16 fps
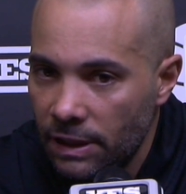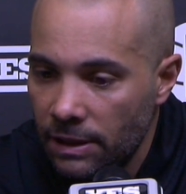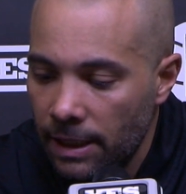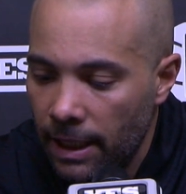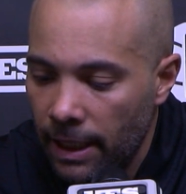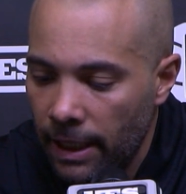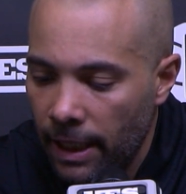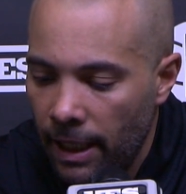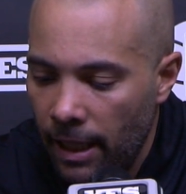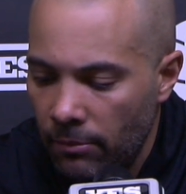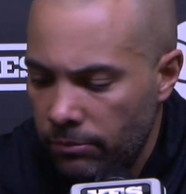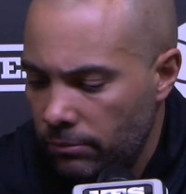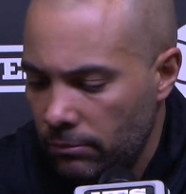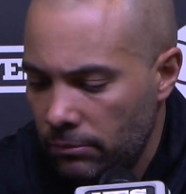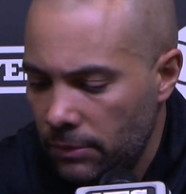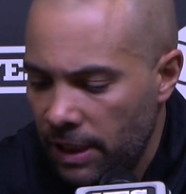again, I
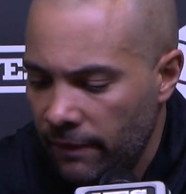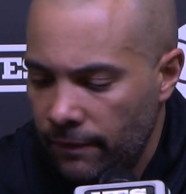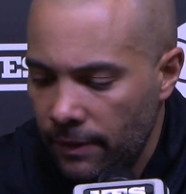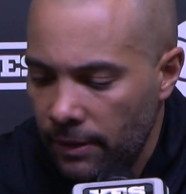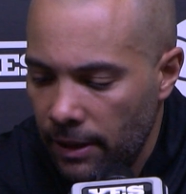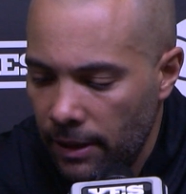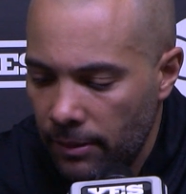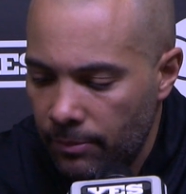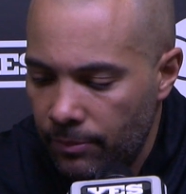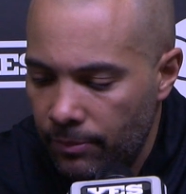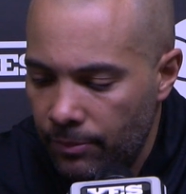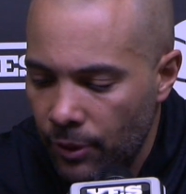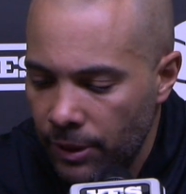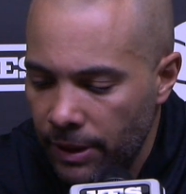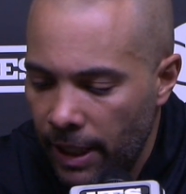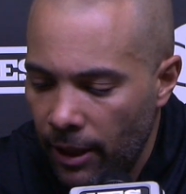definitely
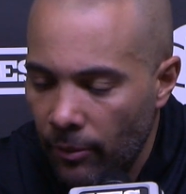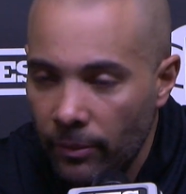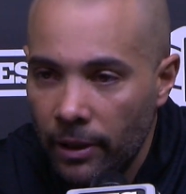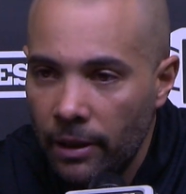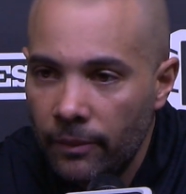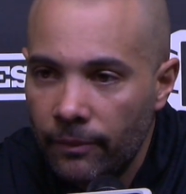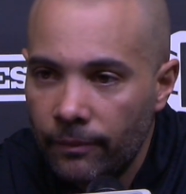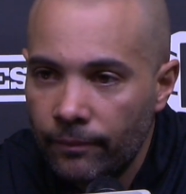put that on me.